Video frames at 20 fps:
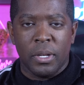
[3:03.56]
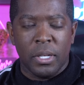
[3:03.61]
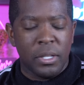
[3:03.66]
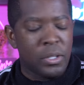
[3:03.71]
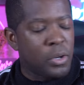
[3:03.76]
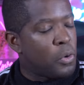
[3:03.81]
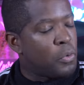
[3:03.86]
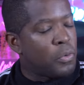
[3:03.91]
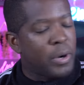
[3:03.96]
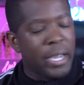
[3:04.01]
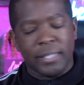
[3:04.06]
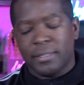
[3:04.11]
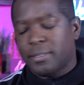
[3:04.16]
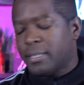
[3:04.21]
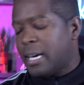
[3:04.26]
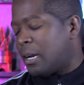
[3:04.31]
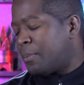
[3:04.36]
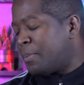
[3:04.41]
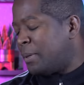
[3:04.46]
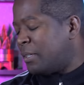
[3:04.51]
And you know Rex
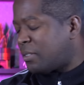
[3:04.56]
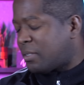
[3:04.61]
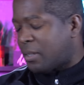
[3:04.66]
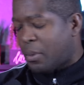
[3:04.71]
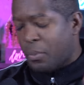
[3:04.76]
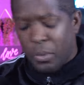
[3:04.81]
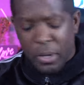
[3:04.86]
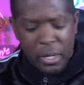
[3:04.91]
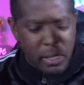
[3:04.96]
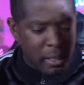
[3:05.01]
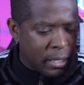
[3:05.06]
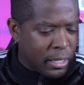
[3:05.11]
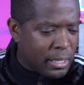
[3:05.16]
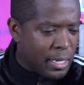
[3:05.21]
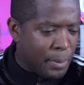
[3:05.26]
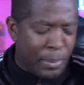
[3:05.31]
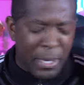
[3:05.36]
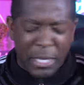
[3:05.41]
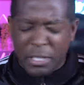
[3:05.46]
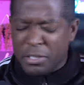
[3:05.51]
got to be somewhere looking
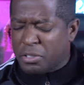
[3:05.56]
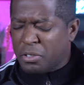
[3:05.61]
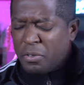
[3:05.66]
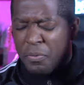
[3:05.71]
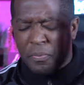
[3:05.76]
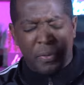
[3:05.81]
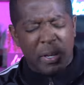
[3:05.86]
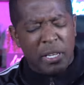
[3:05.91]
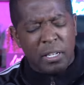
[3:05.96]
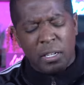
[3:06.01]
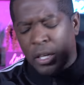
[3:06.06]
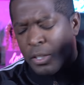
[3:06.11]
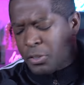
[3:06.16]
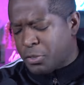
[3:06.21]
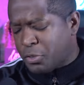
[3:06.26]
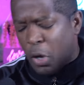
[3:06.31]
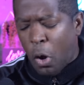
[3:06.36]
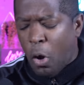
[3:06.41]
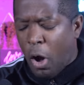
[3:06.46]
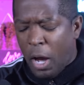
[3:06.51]
at pictures of feet,
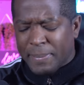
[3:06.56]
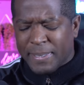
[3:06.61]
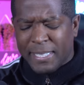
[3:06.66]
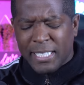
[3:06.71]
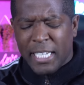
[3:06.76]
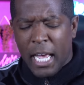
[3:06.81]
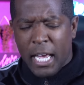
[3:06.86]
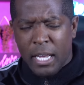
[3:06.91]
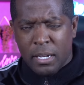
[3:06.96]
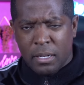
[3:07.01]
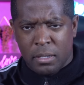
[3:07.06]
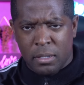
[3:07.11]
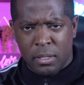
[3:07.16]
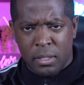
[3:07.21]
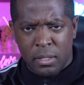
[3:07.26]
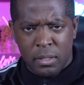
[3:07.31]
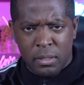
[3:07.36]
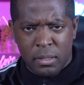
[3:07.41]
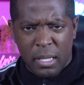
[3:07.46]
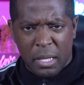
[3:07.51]
so upset
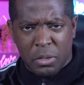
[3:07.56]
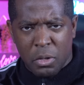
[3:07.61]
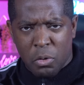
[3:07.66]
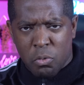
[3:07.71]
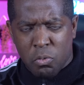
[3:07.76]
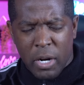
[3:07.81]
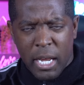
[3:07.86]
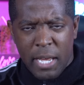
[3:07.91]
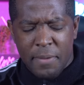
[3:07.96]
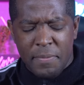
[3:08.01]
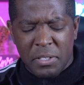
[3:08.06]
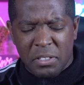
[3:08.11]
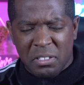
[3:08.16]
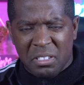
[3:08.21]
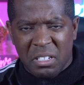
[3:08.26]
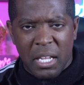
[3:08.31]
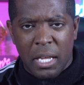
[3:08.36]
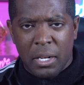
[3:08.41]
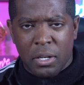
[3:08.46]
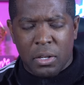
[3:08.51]
that the
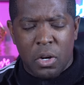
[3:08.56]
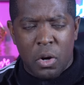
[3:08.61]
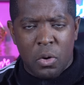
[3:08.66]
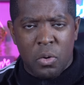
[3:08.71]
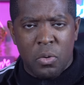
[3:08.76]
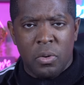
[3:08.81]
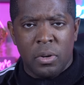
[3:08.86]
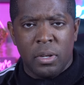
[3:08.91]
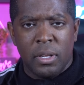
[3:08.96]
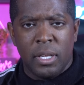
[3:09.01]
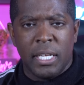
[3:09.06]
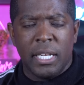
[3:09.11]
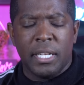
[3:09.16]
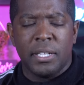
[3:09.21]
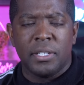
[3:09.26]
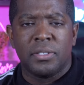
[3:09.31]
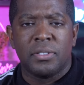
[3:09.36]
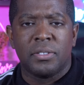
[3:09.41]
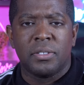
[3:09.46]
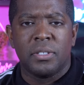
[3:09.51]
Ravens let go
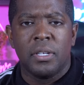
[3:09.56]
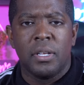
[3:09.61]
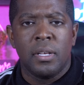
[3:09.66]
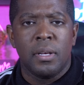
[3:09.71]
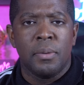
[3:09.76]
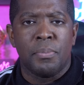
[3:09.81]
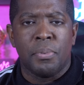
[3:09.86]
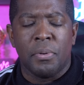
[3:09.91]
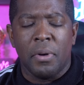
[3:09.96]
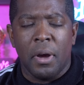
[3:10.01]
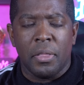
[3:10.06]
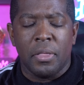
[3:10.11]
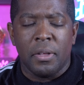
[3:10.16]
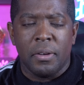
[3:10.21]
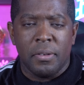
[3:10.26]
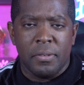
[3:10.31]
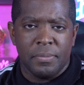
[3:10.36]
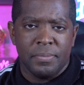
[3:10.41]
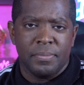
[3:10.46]
his brother.